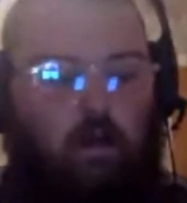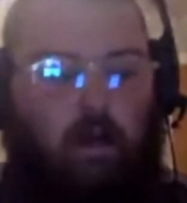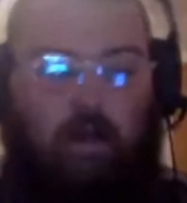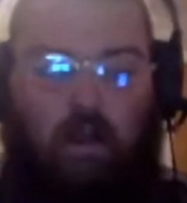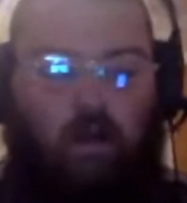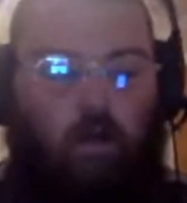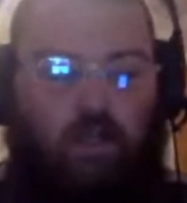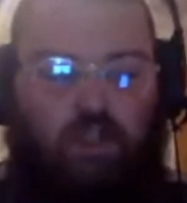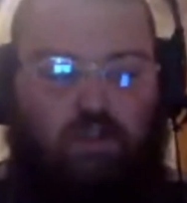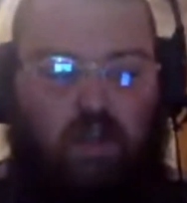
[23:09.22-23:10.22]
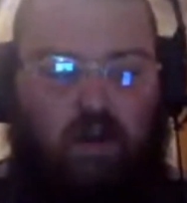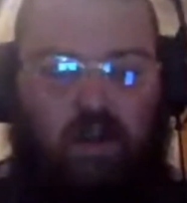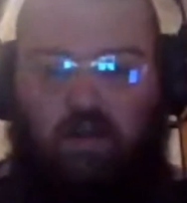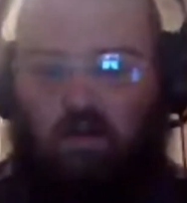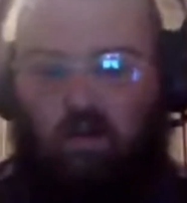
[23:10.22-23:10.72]
And the other one's Drey
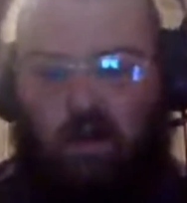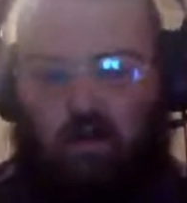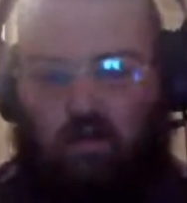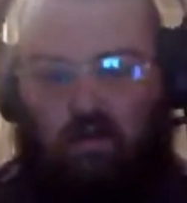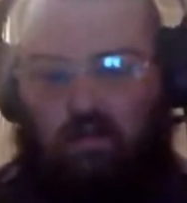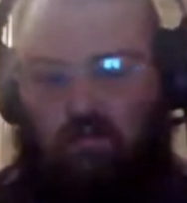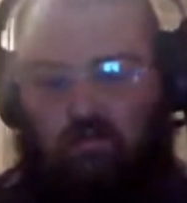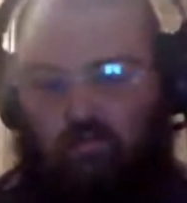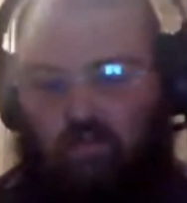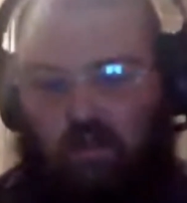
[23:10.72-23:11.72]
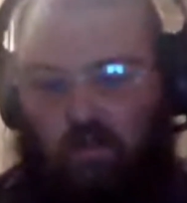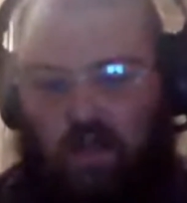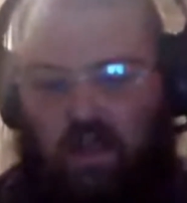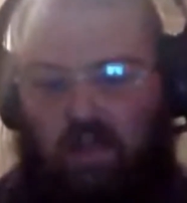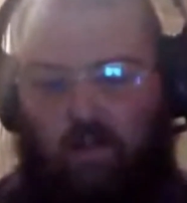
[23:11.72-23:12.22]
Wright. You know, I think
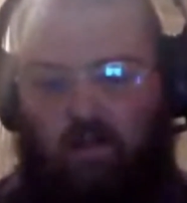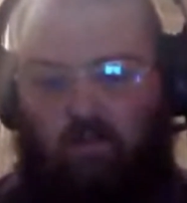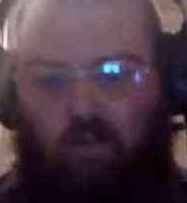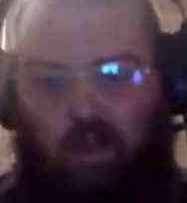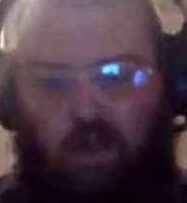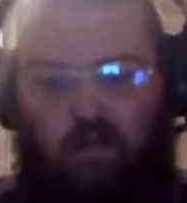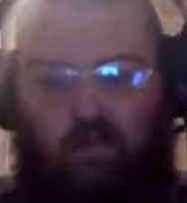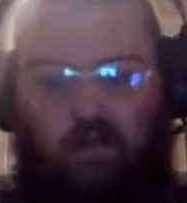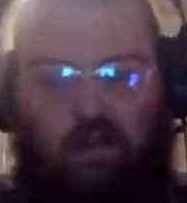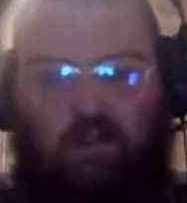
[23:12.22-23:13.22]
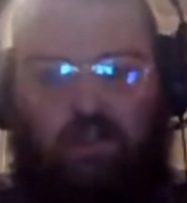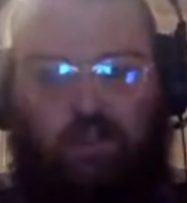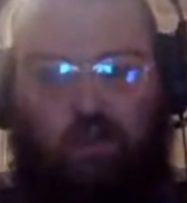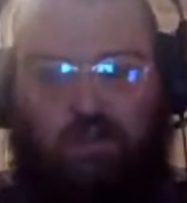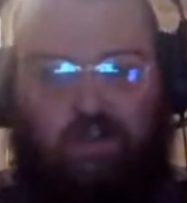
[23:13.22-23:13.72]
he came in with St
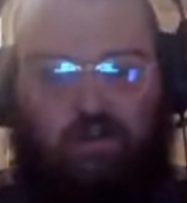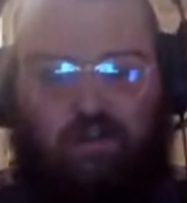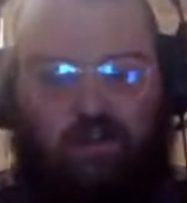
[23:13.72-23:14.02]
Johnstone.